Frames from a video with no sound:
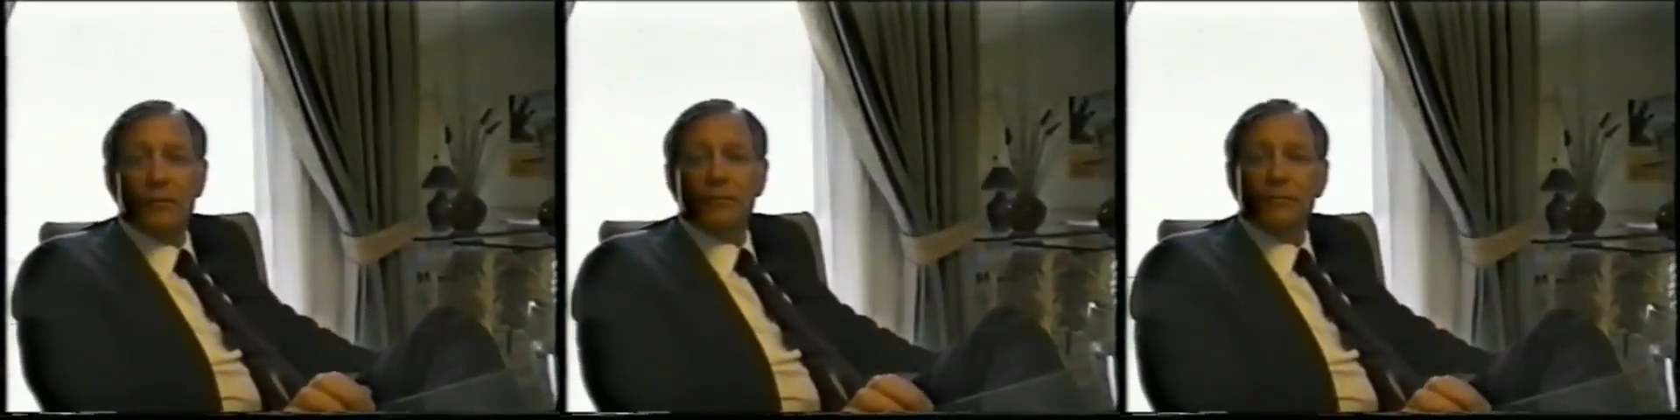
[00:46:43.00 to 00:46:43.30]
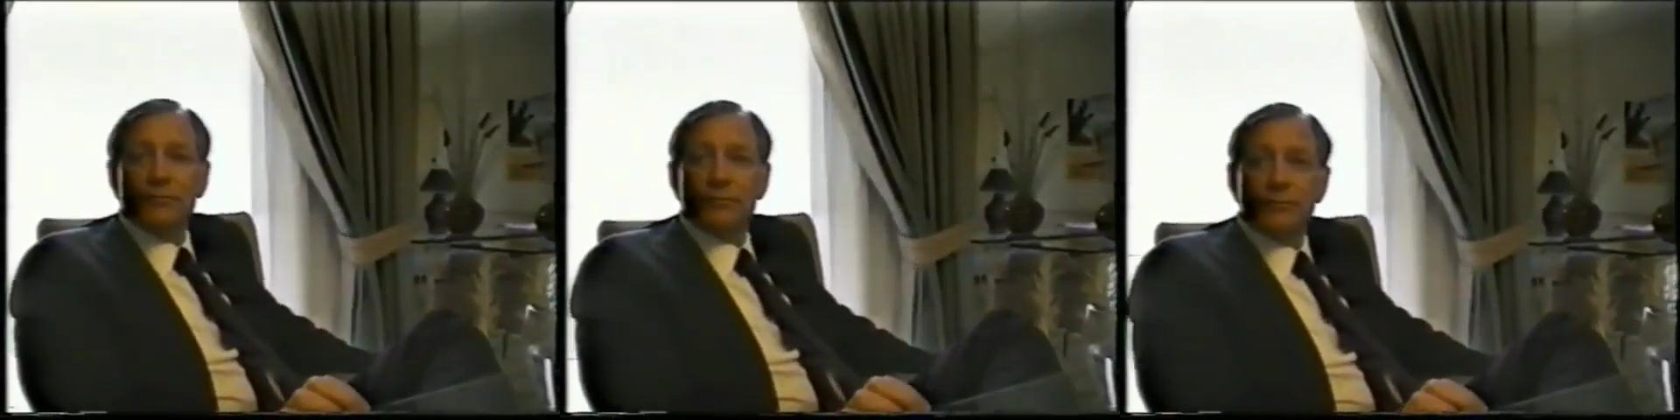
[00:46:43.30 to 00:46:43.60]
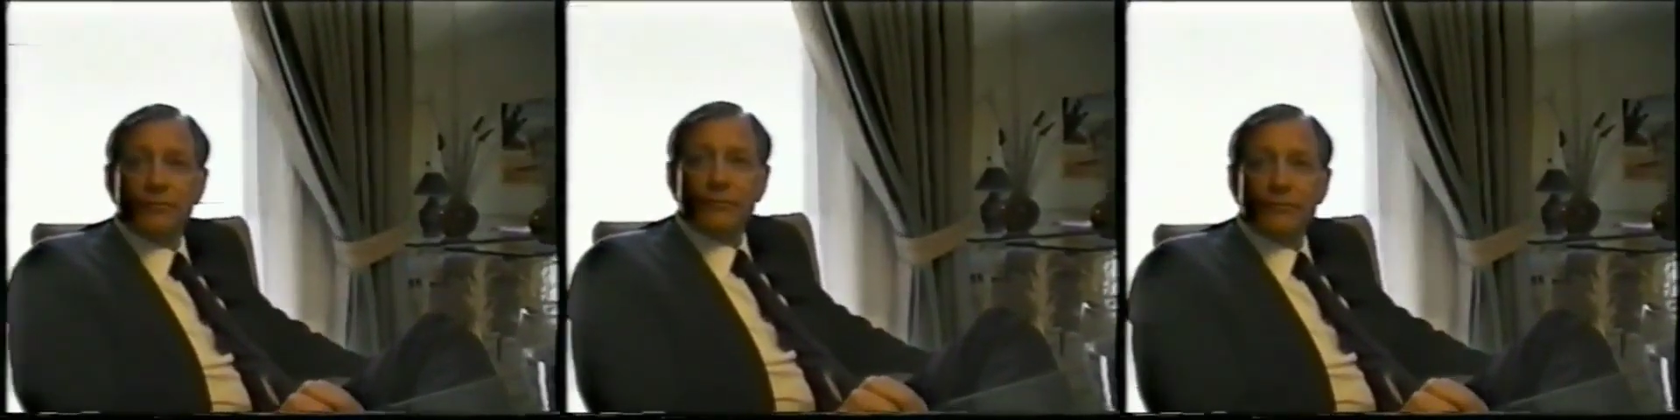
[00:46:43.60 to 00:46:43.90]
And Brian
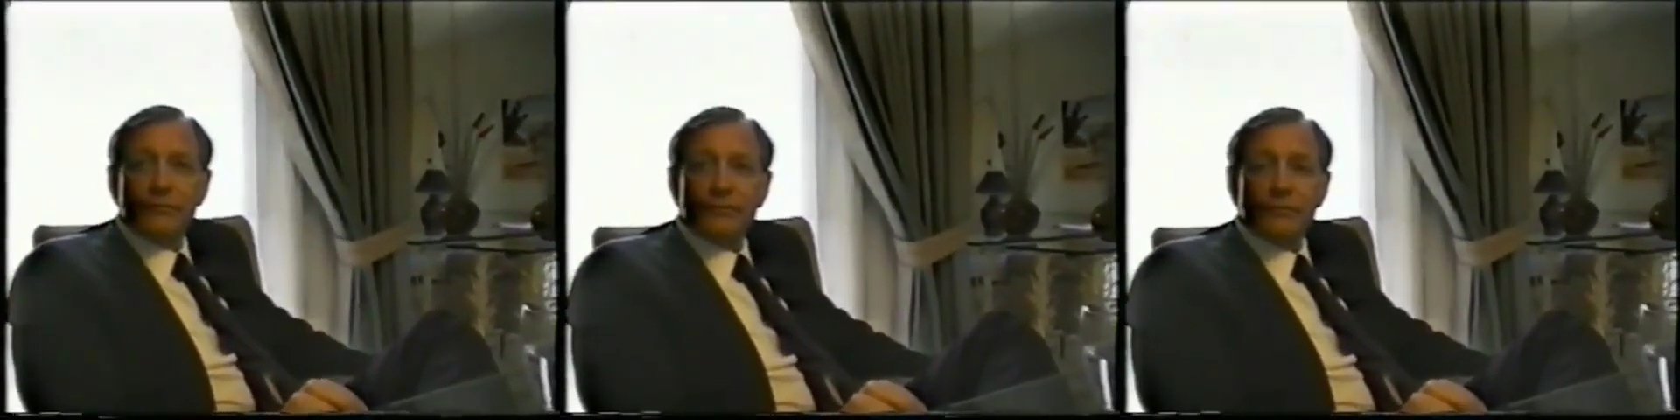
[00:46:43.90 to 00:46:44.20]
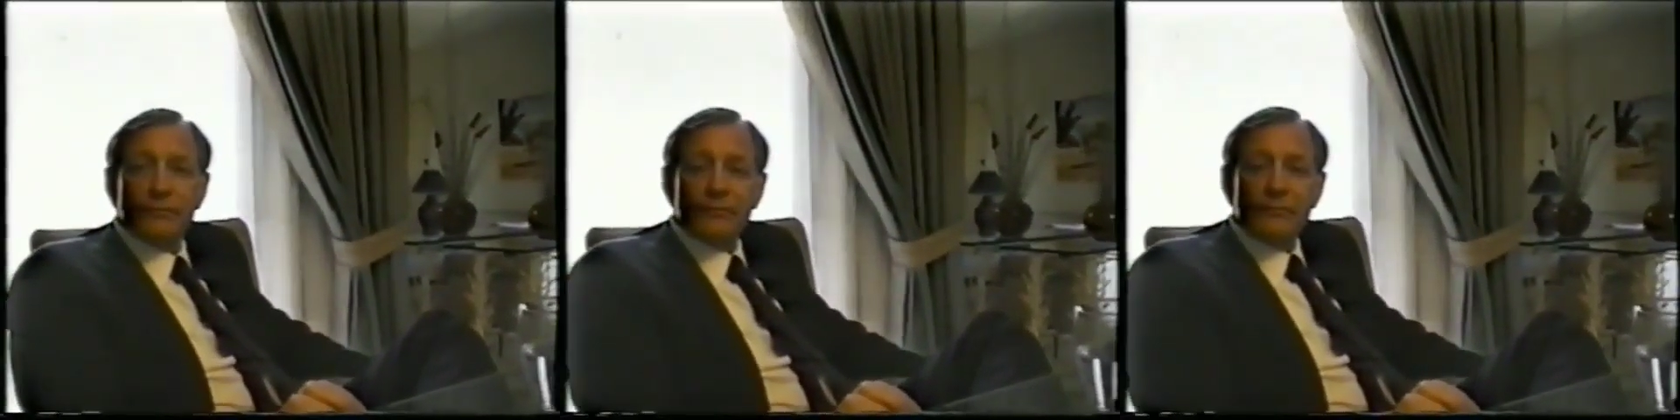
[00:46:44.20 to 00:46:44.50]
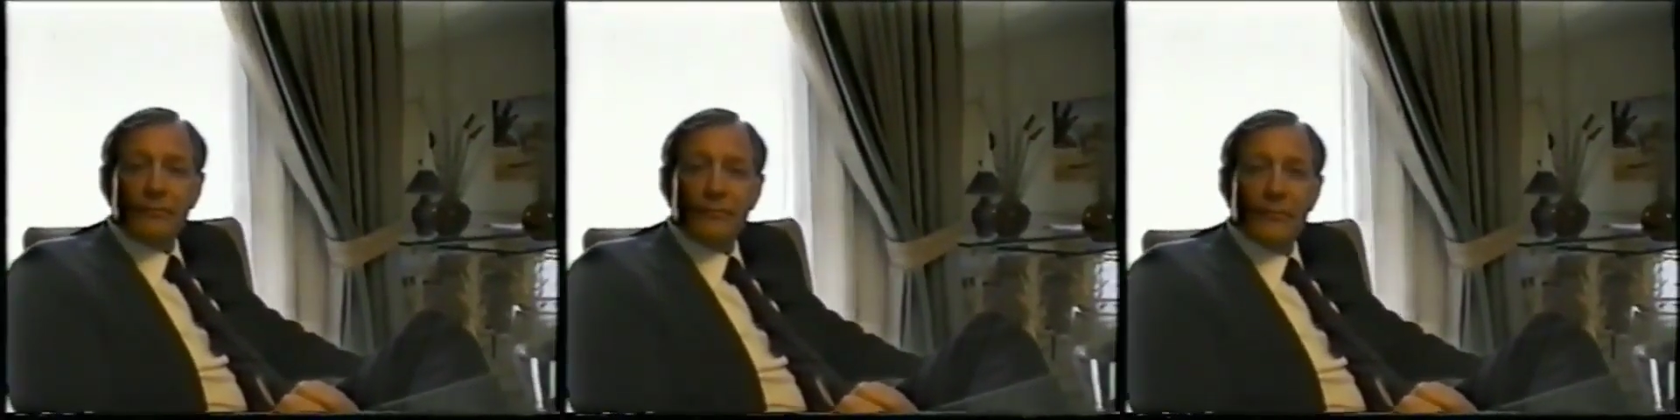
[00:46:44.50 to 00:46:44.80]
won't acknowledge it, Peter,
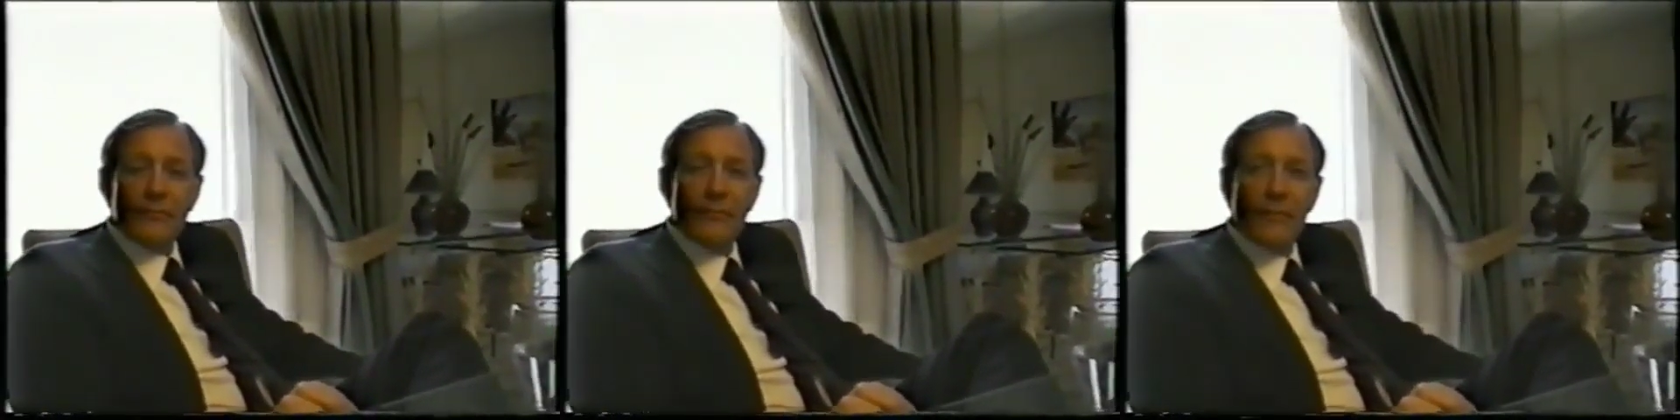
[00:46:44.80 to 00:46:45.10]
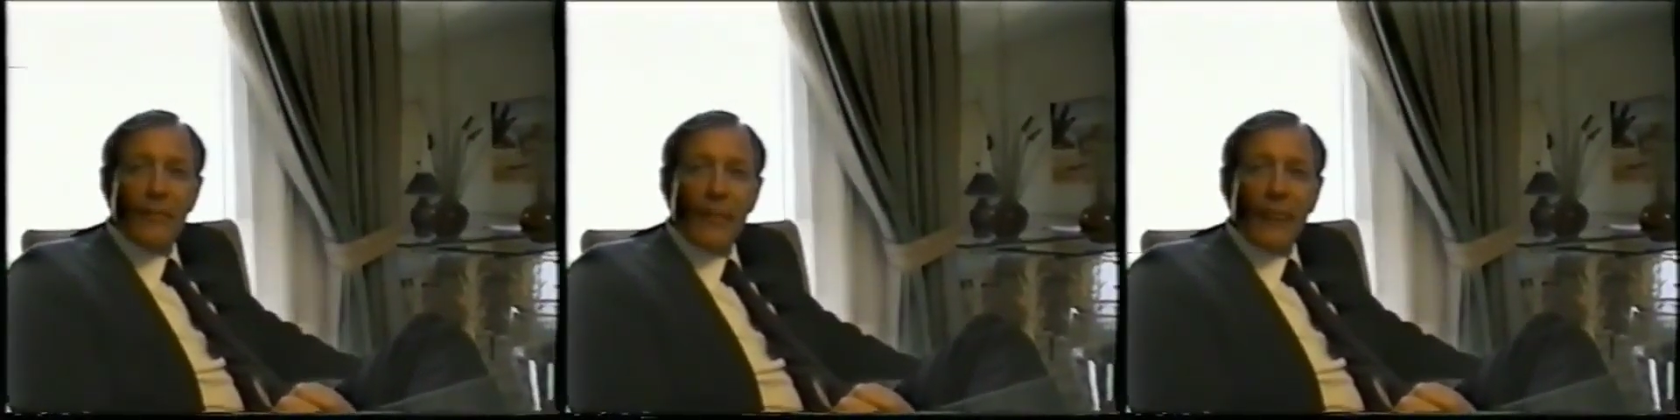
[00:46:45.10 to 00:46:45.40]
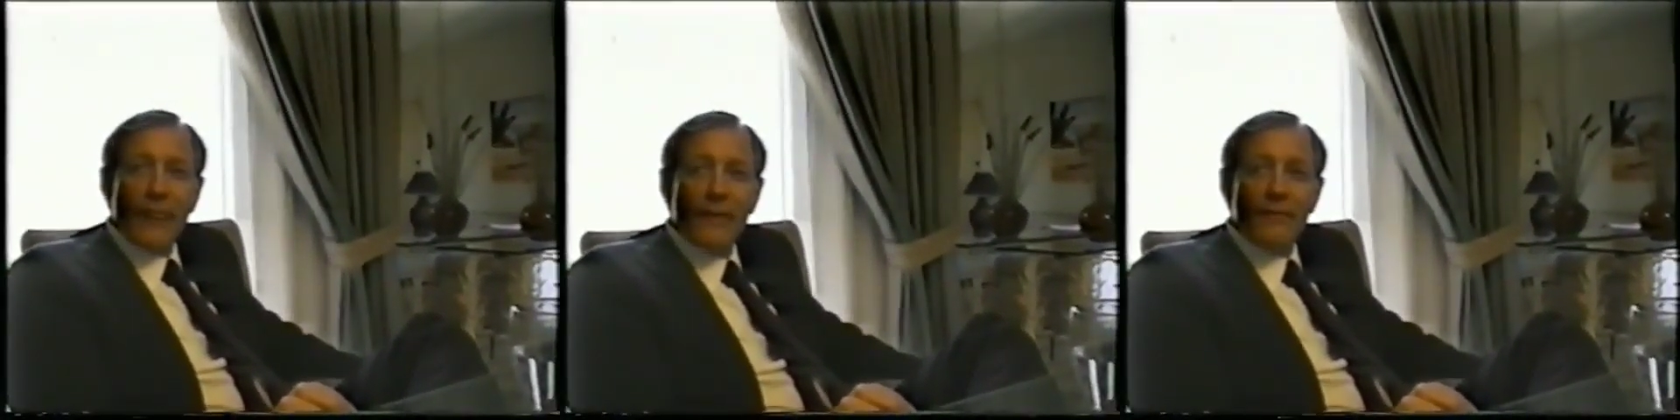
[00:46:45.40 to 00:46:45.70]
but people are
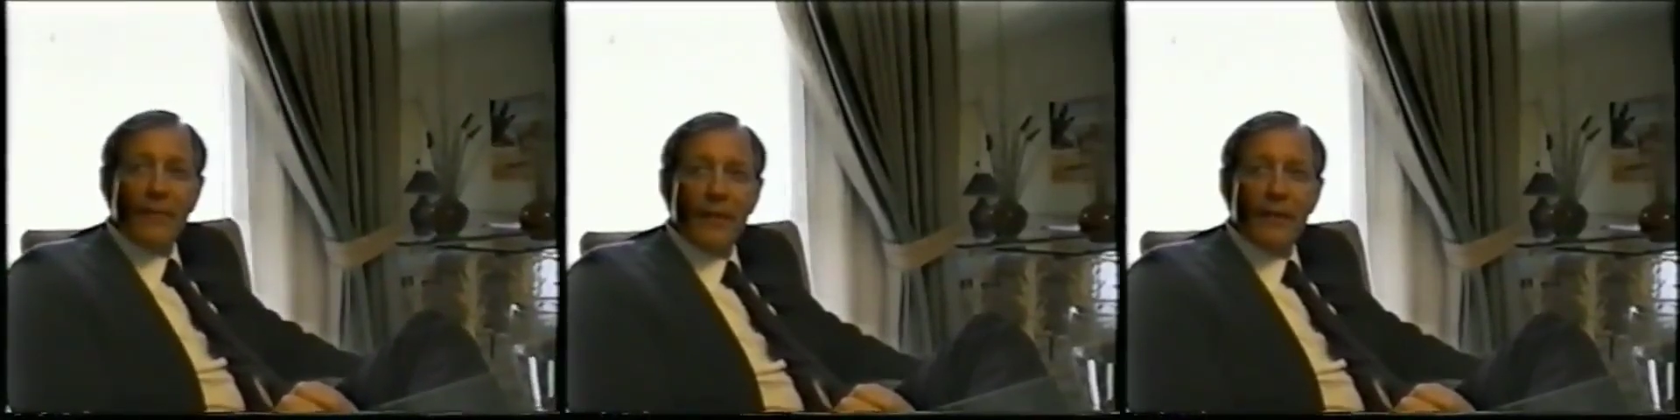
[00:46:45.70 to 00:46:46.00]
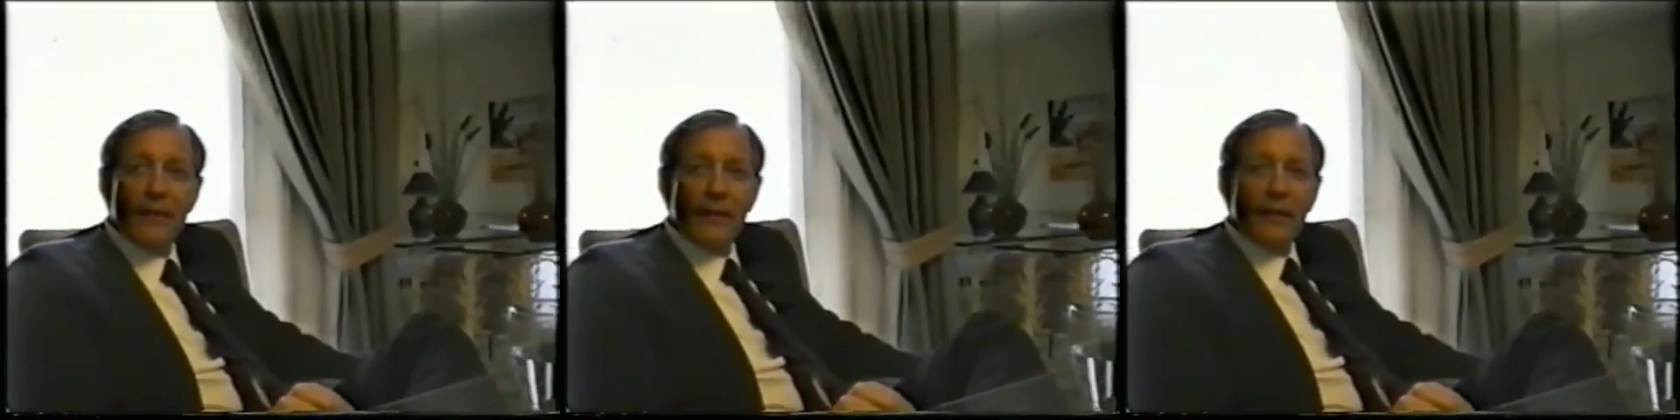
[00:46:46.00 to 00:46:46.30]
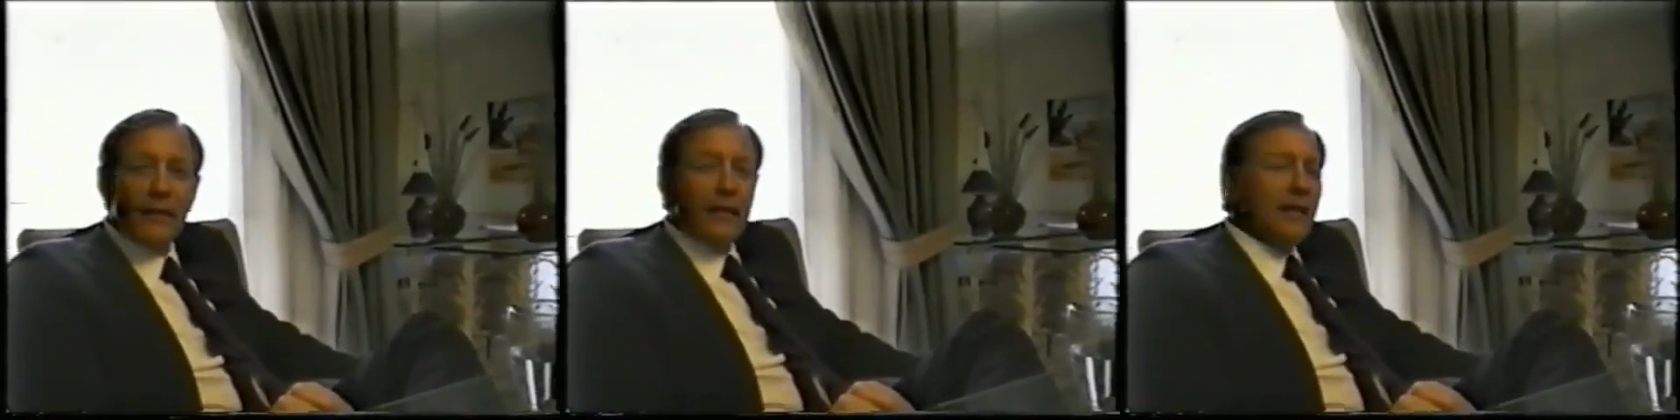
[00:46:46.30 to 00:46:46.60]
recommending for a Nobel
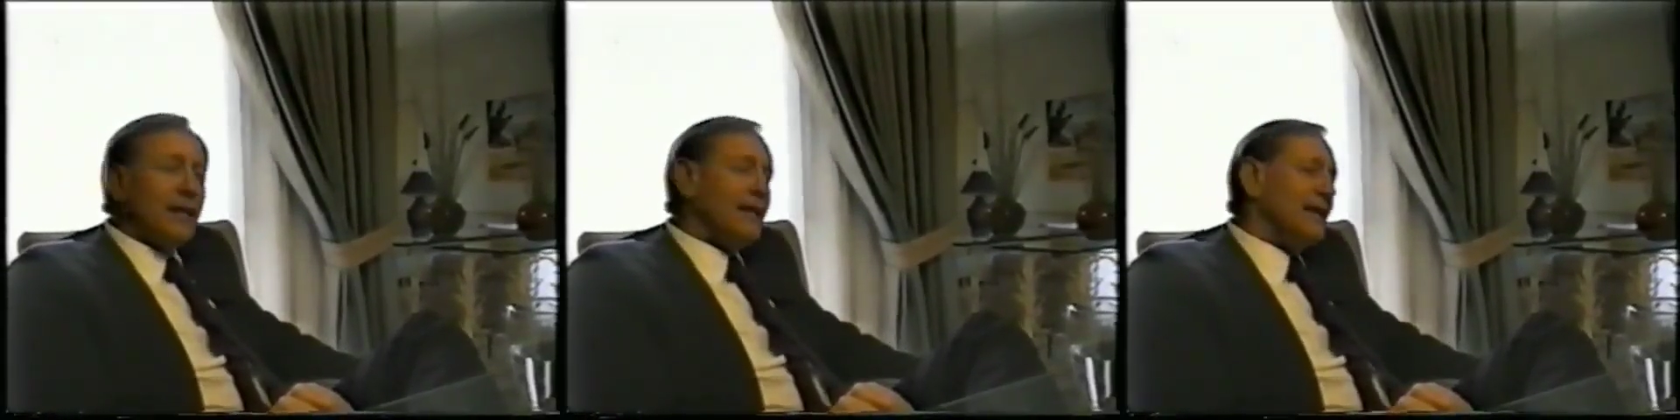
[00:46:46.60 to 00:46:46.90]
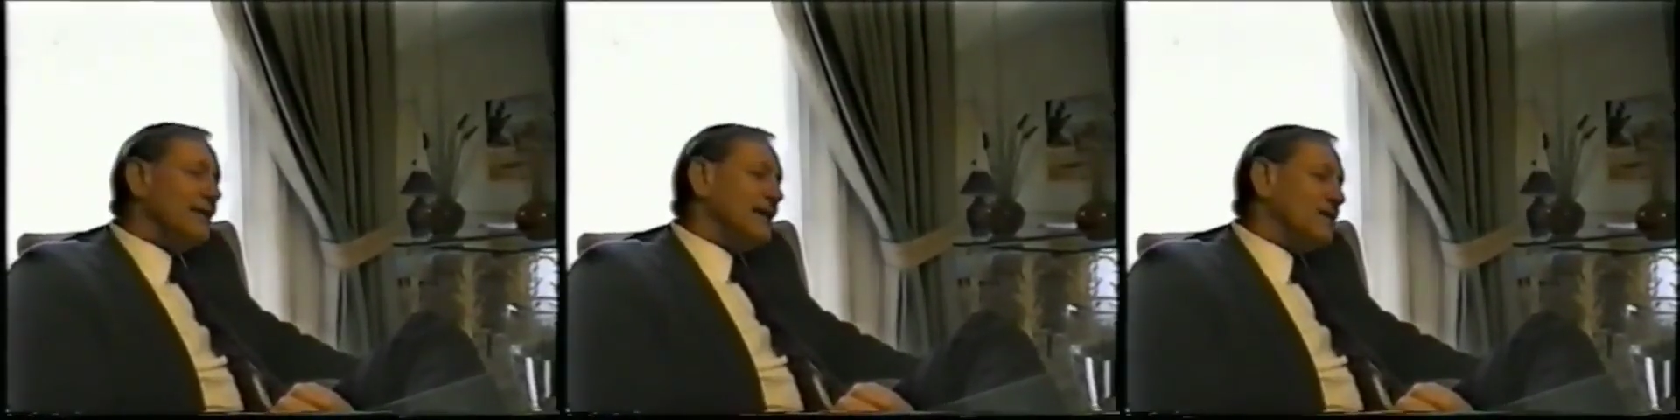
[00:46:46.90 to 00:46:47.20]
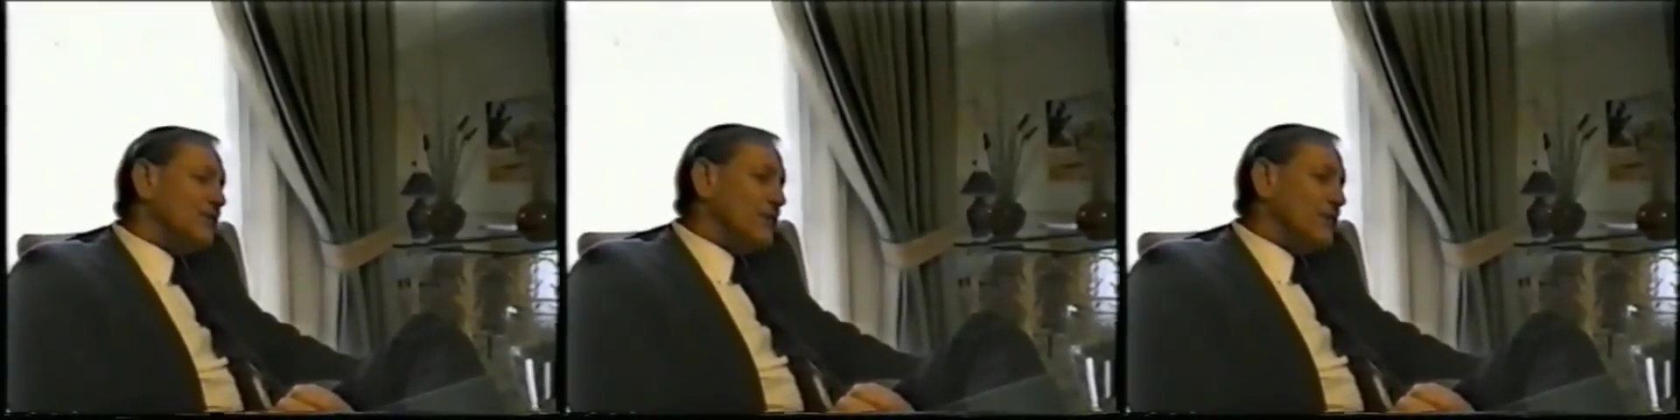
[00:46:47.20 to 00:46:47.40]
Prize for some of his research.